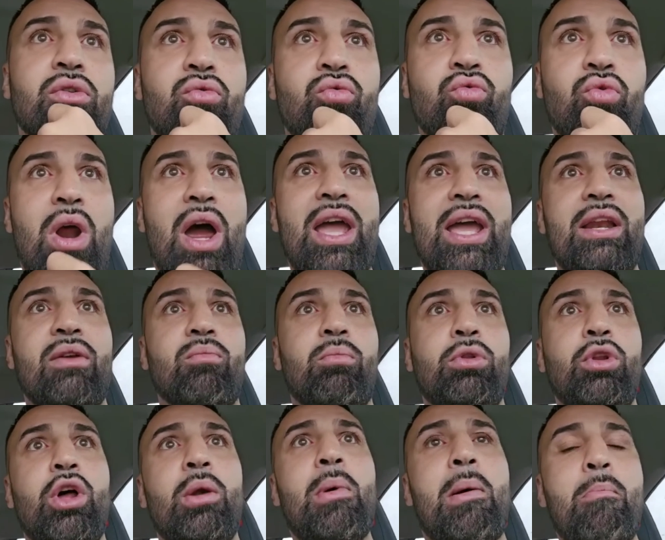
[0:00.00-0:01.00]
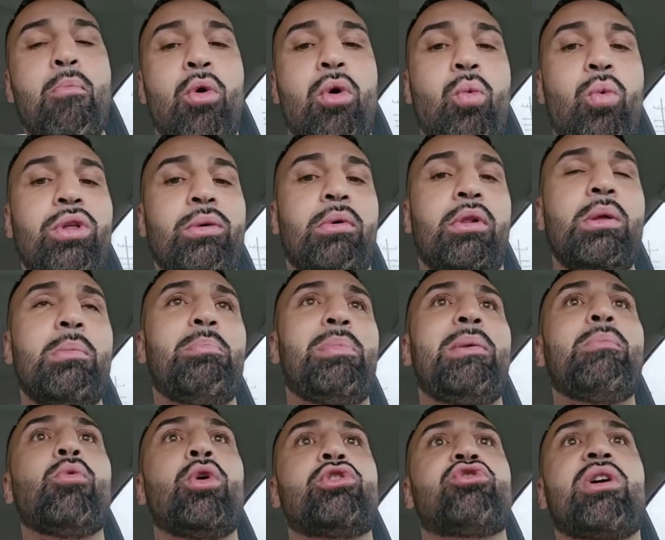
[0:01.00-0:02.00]
Ryan with a little
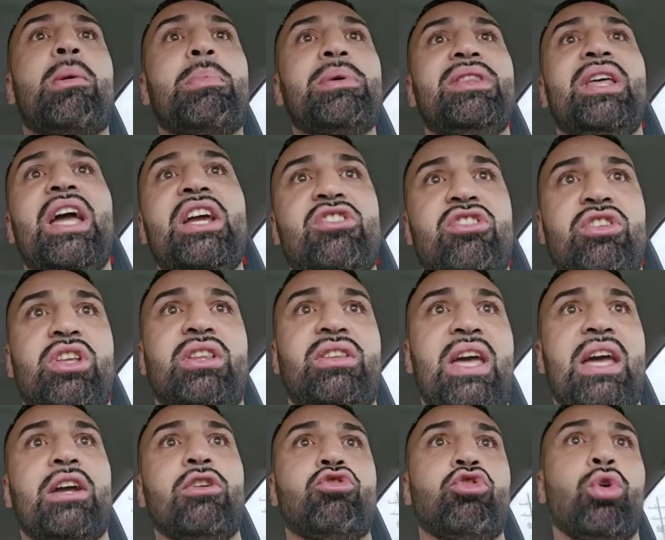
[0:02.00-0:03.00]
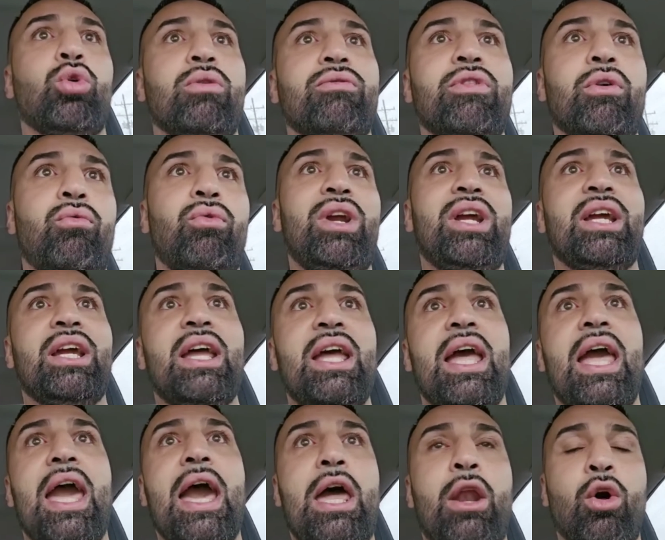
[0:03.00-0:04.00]
bit more trepidation to take control of the ring,
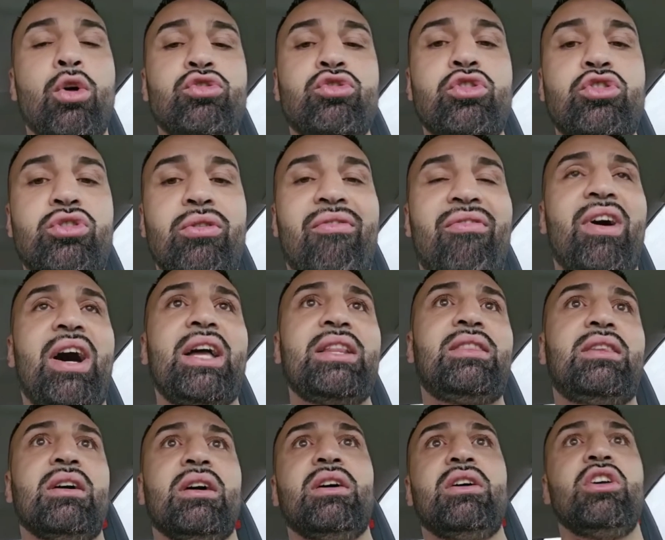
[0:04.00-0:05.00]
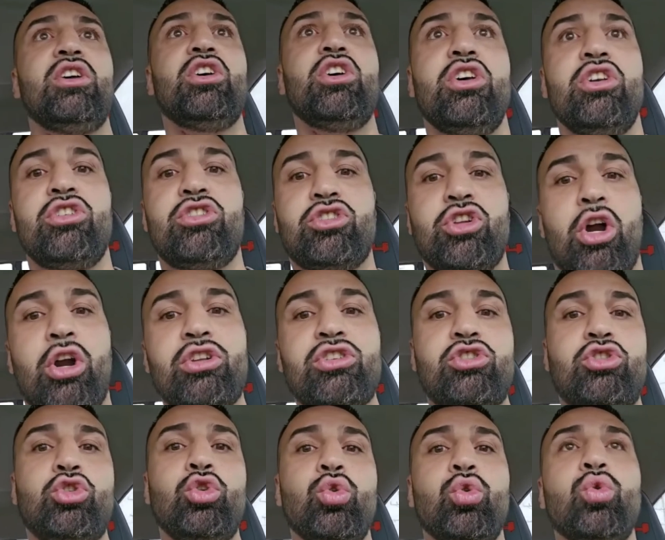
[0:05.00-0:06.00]
and also Gervonta starts
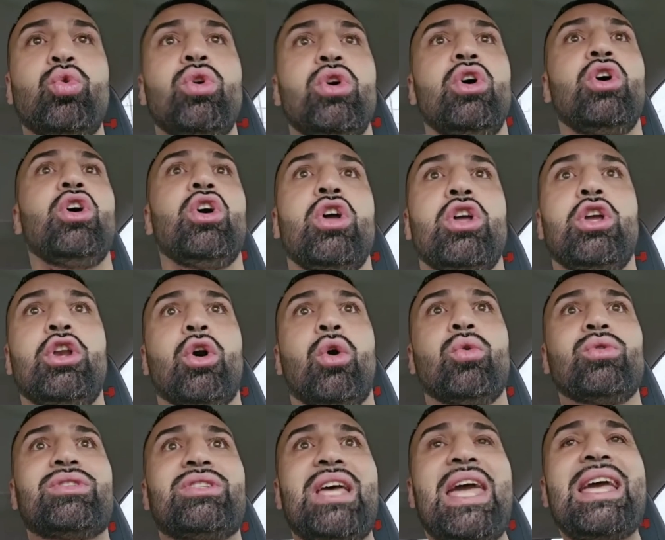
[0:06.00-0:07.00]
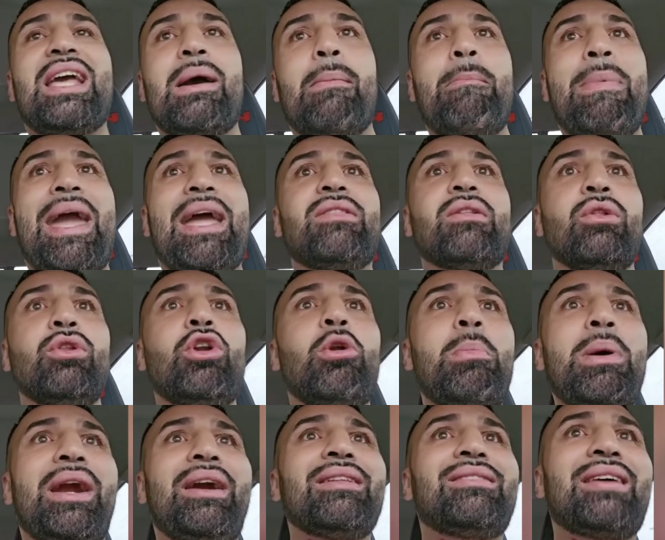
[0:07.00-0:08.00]
to, you know, take command a little
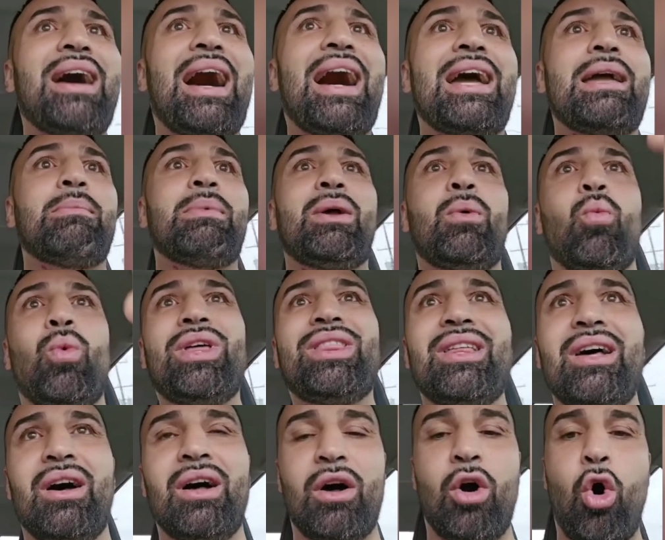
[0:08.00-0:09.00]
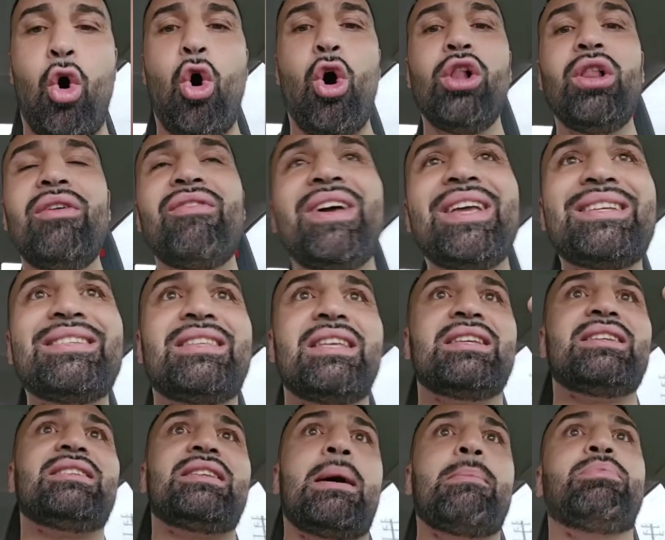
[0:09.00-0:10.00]
bit at a time with all of his
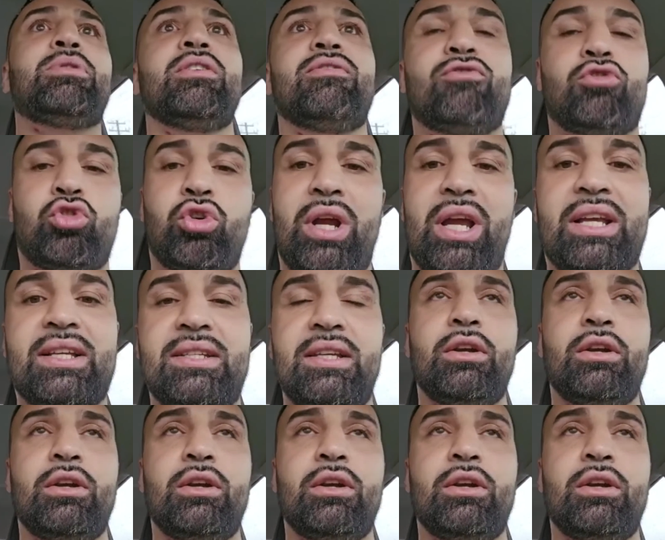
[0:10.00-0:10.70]
deceptive tricks.